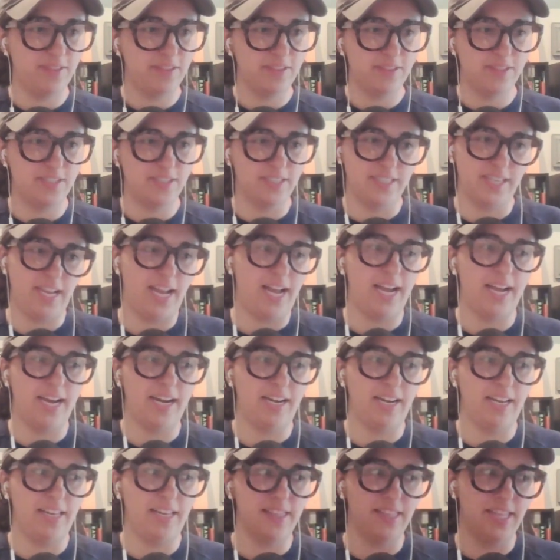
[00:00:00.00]

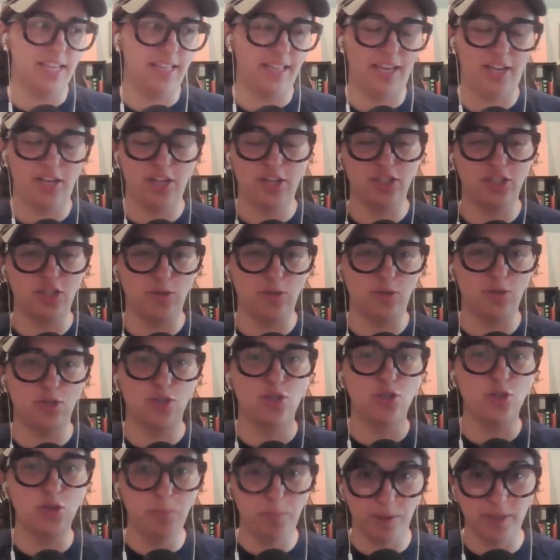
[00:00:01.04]
society, and they like do
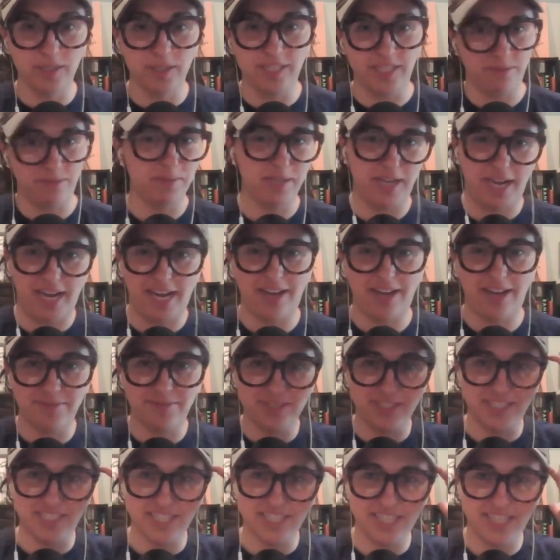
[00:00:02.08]
super deep
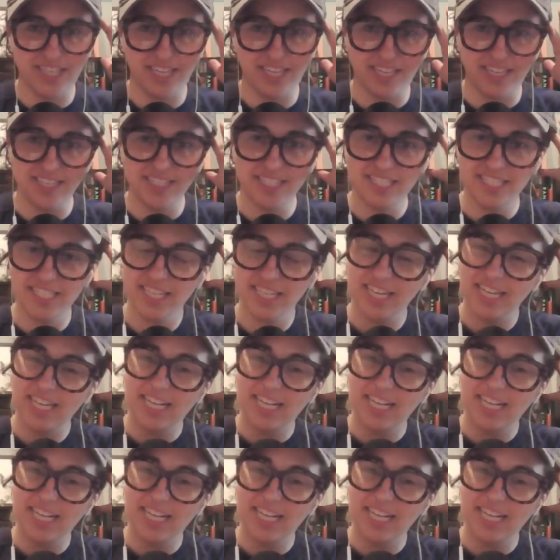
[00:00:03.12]
dives into things.